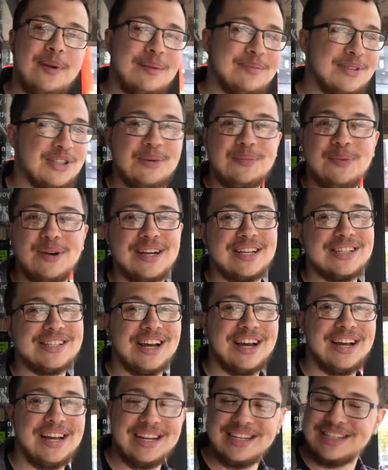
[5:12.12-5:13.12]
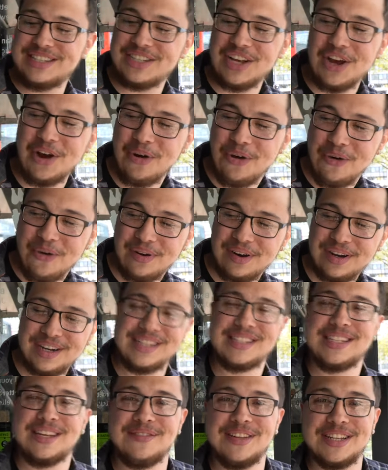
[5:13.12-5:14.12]
I'm super excited. So
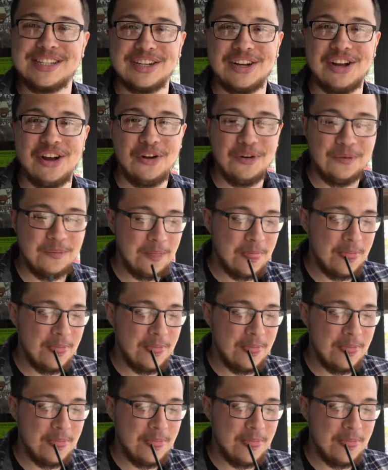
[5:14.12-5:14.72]
let's give this a go.